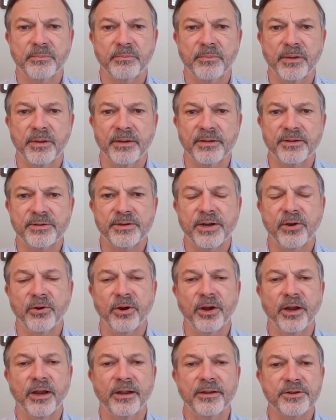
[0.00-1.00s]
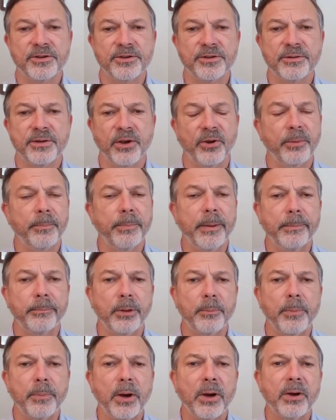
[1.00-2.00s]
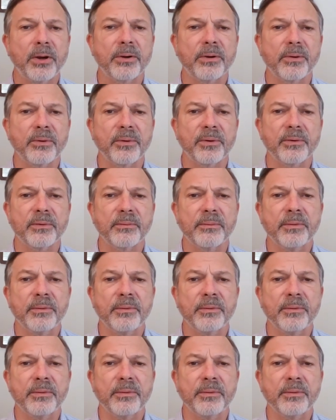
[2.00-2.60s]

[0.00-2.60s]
is tearing people apart, or